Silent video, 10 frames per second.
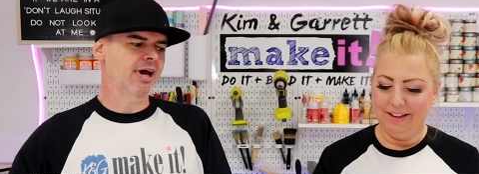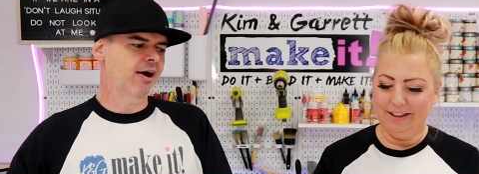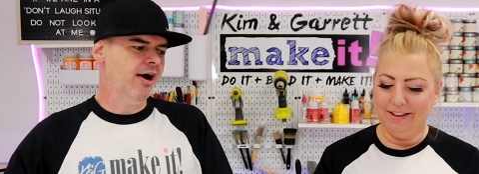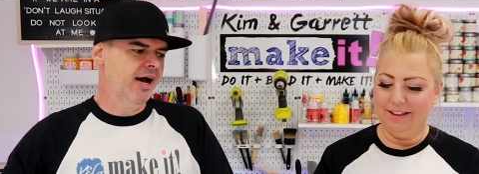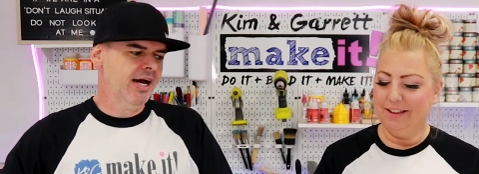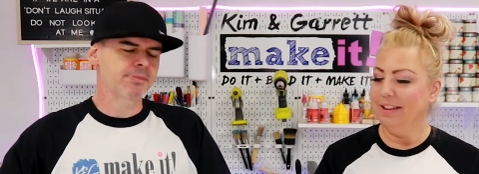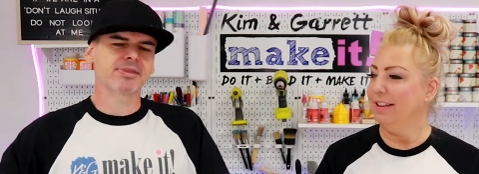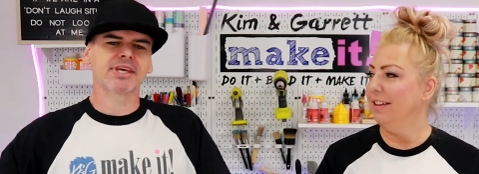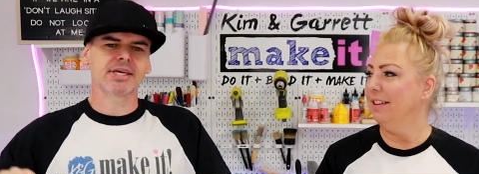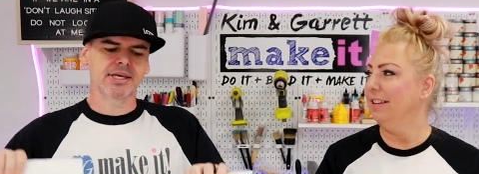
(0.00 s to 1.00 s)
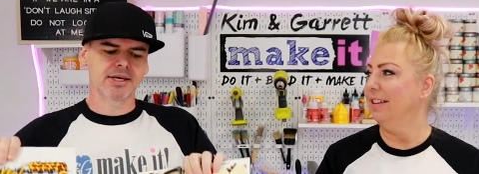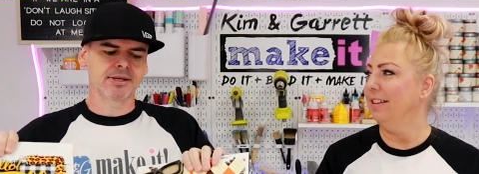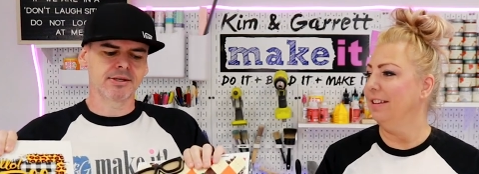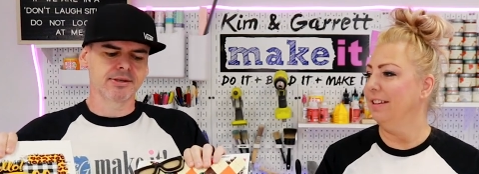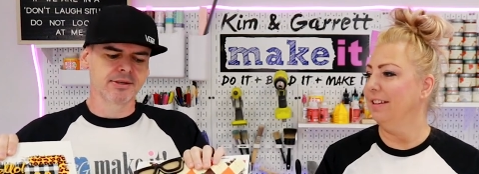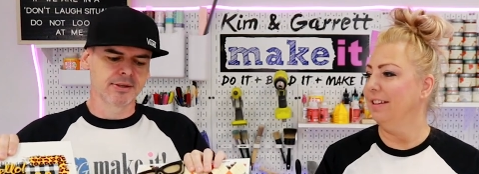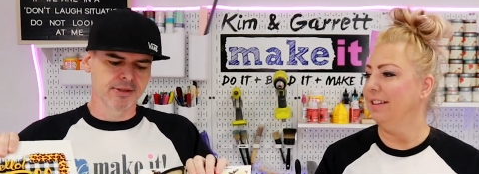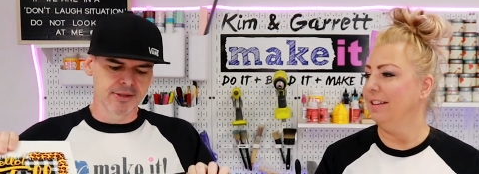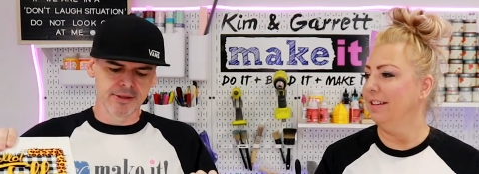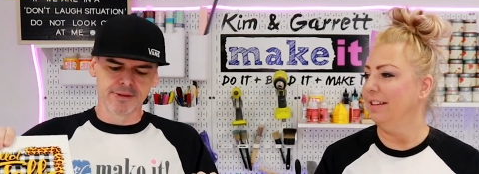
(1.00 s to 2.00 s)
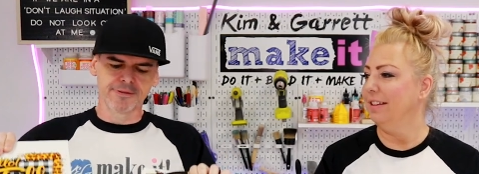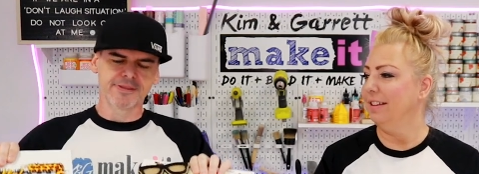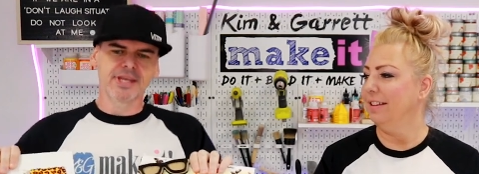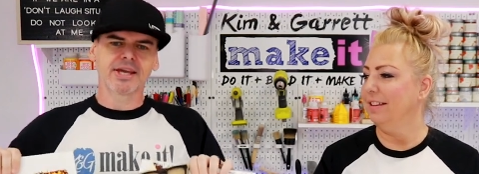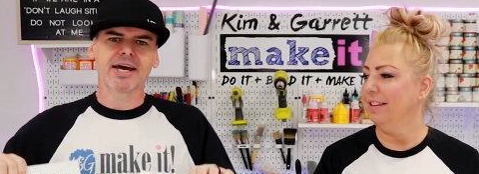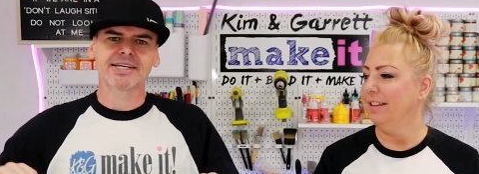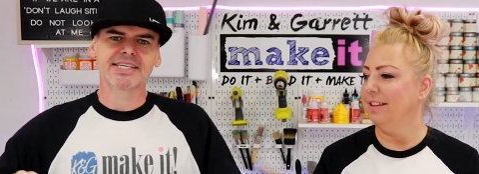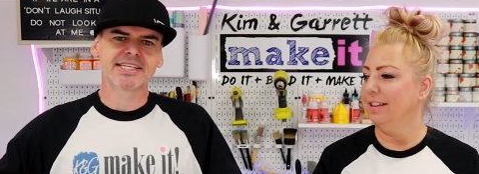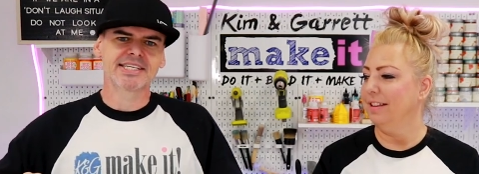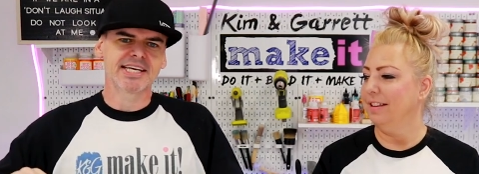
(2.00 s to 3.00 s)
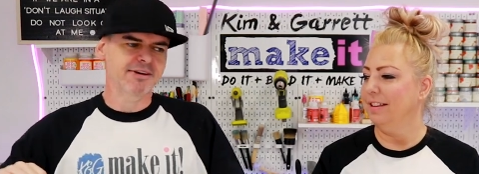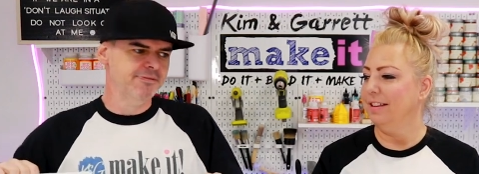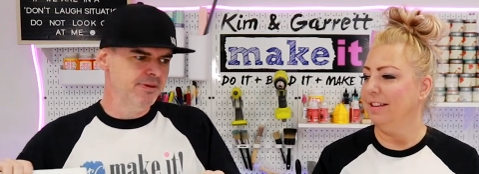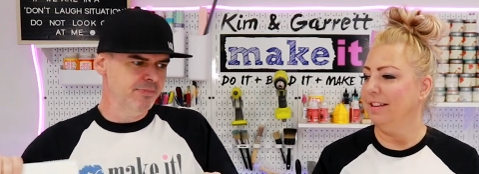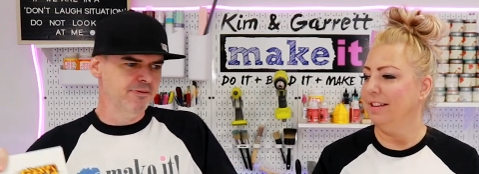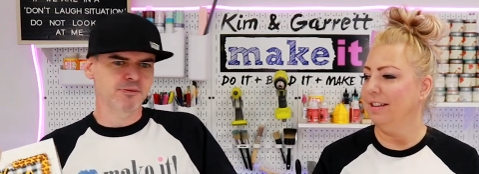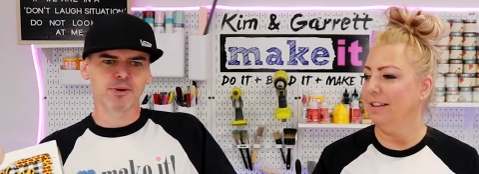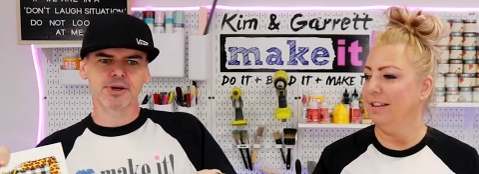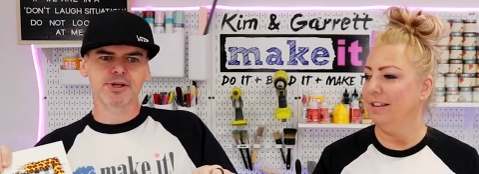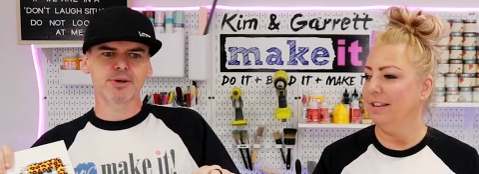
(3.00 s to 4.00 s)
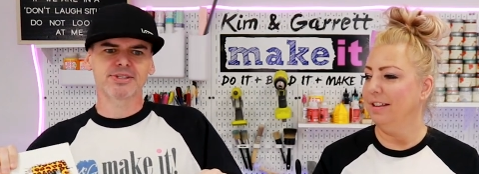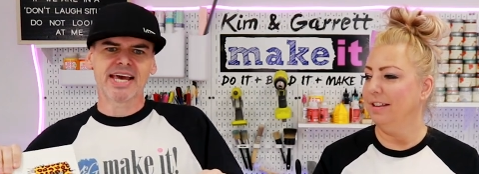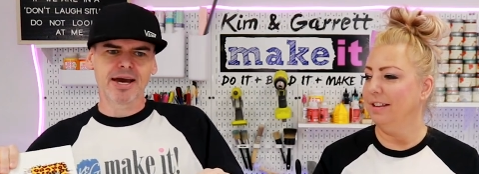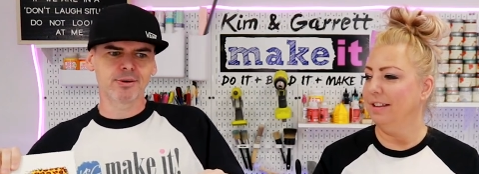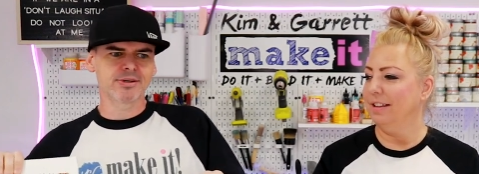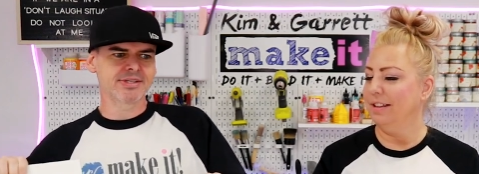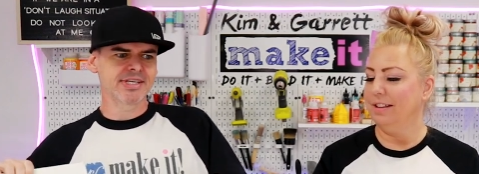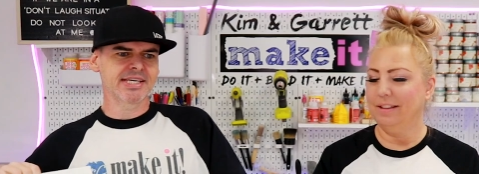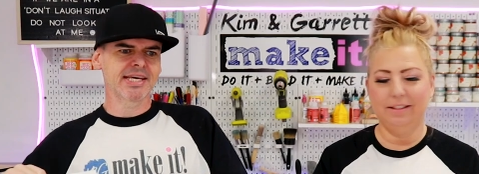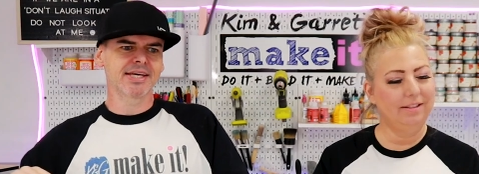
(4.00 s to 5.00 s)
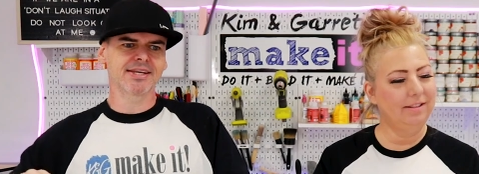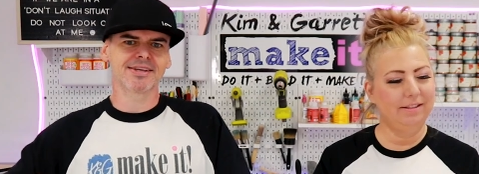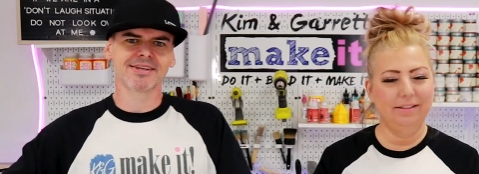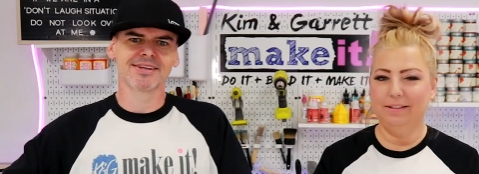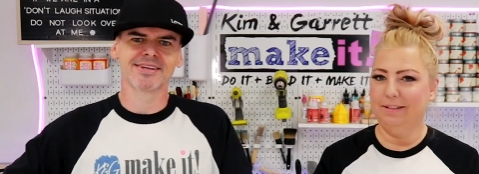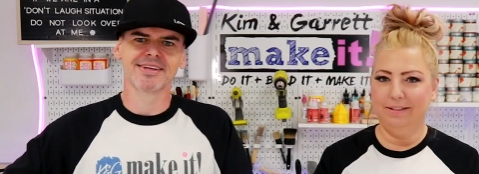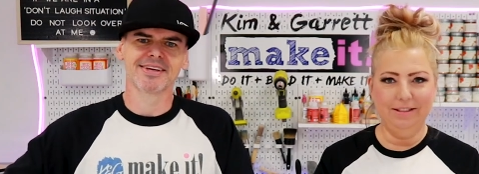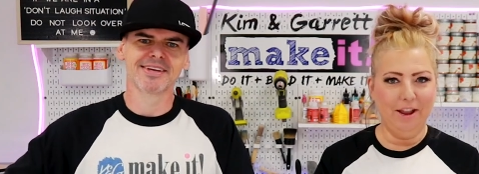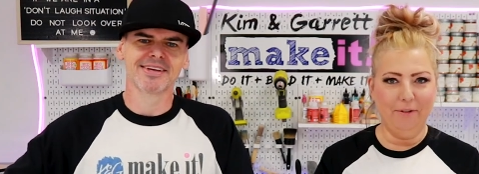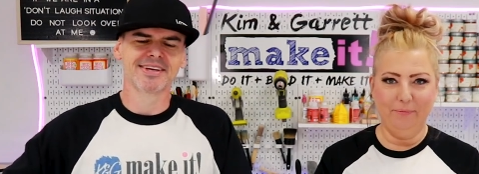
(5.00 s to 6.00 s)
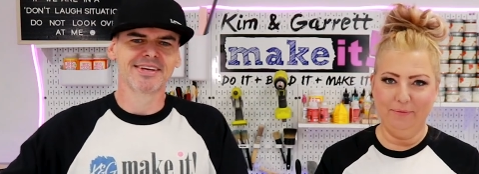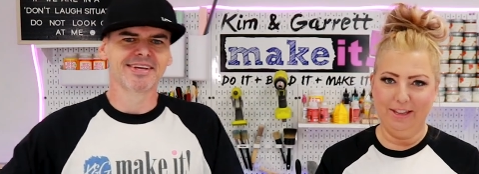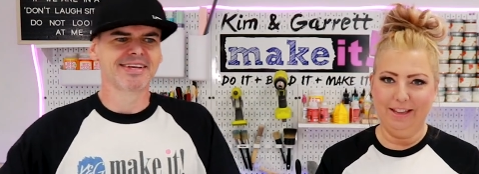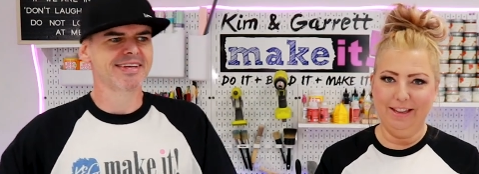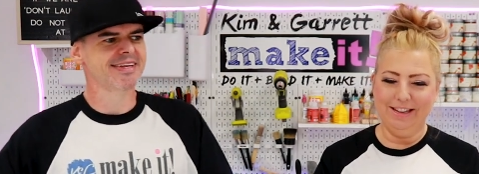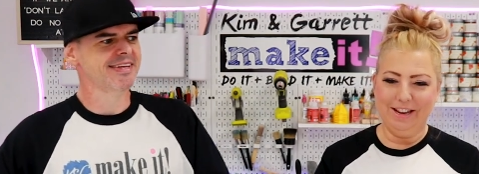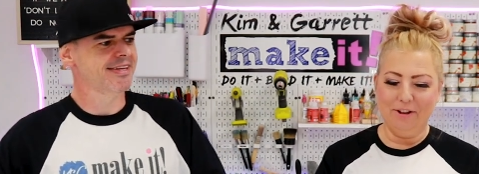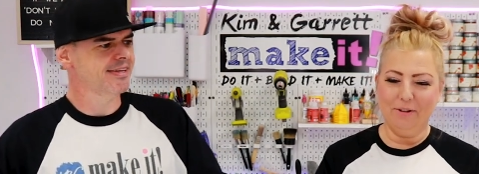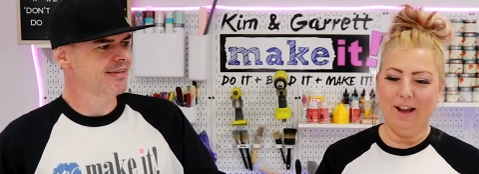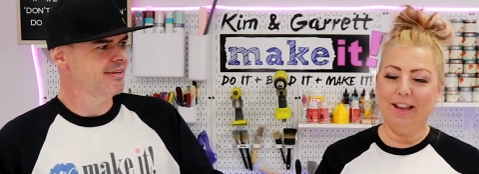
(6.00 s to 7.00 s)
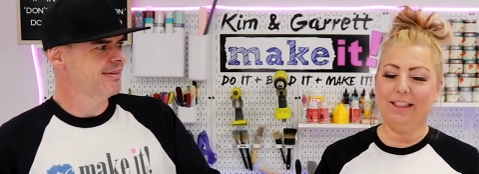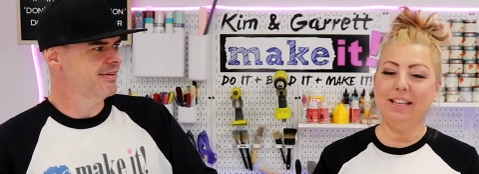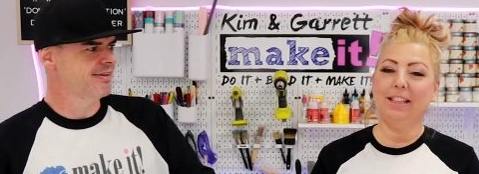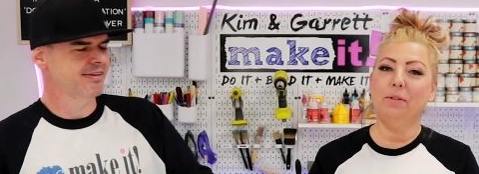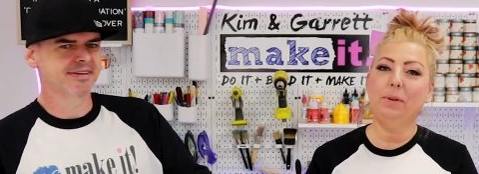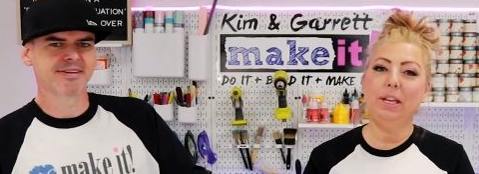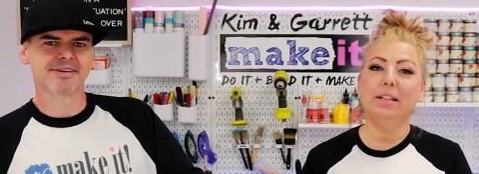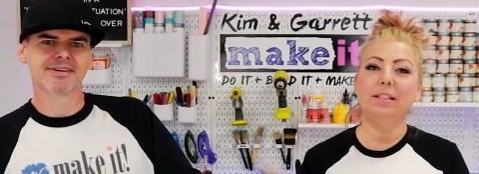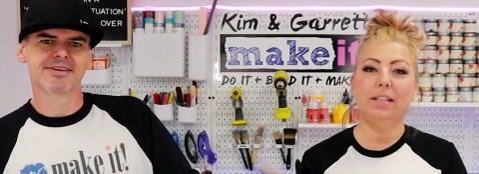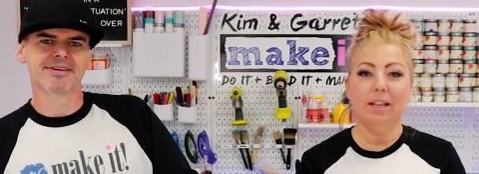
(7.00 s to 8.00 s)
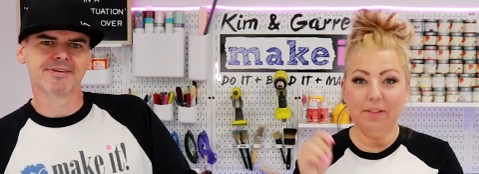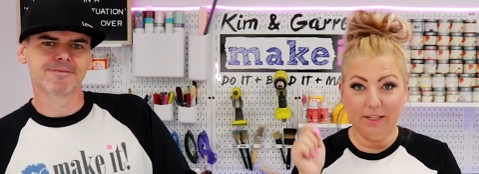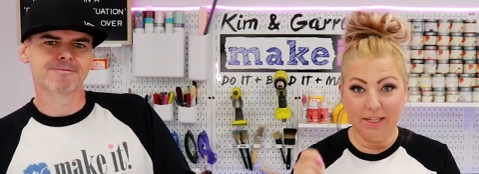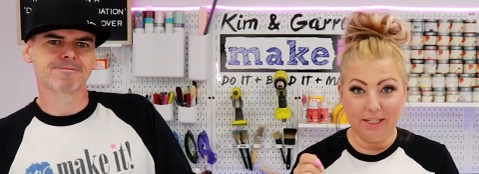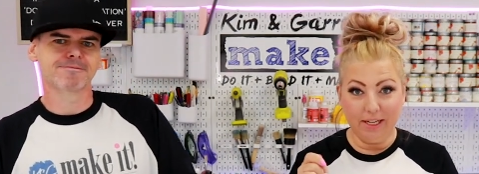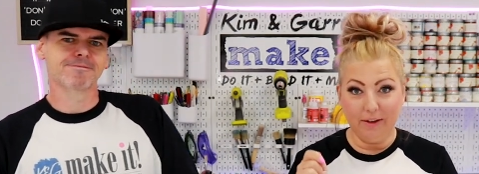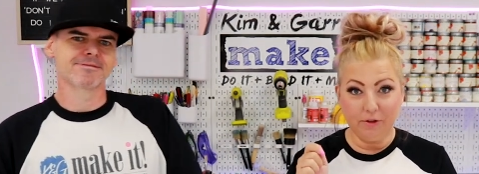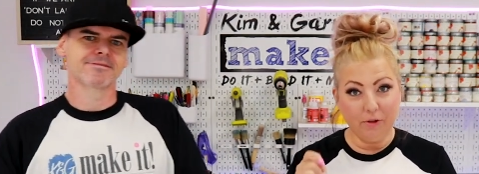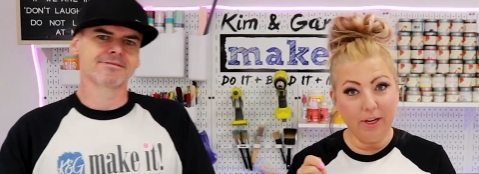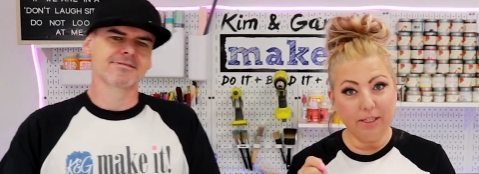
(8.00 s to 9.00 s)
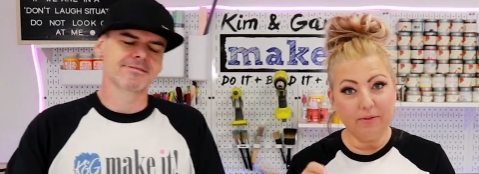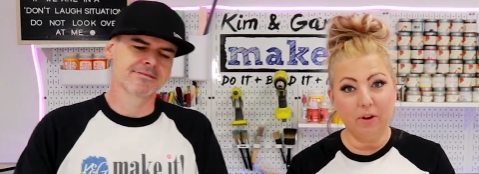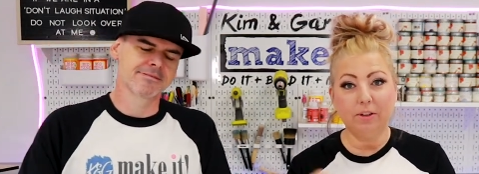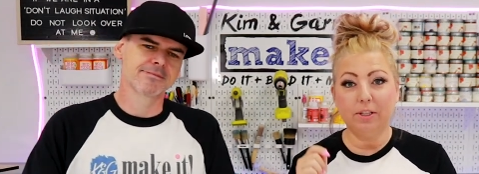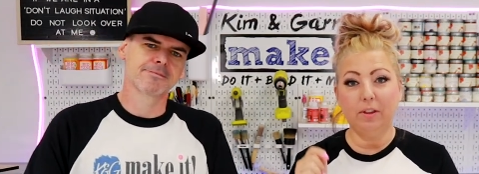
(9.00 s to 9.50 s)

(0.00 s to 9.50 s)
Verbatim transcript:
Speaker 1: Now I'm thinking that I DTF it before it goes out in the kit?
Speaker 2: No. No, I think that we can send the DTF transfer so